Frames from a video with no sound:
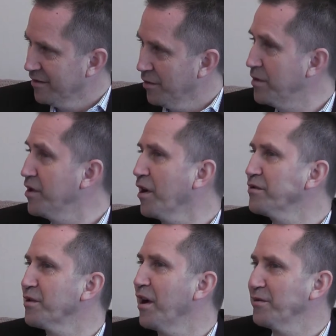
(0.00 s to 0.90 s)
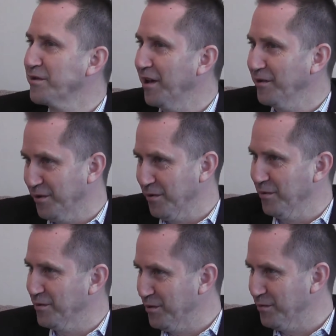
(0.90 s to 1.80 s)
So when you go to a hotel, do
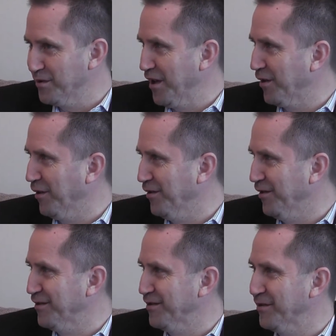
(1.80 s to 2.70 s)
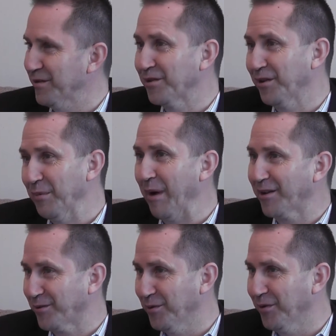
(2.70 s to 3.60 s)
you check you look on the
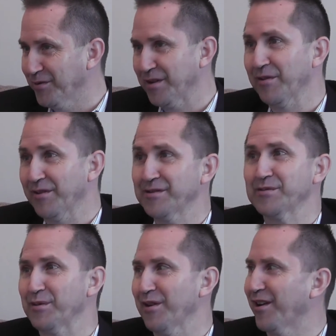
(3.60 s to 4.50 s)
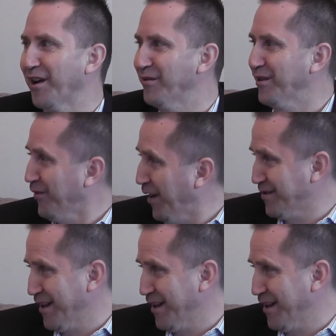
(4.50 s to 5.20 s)
back door and say, this is where I go with a fire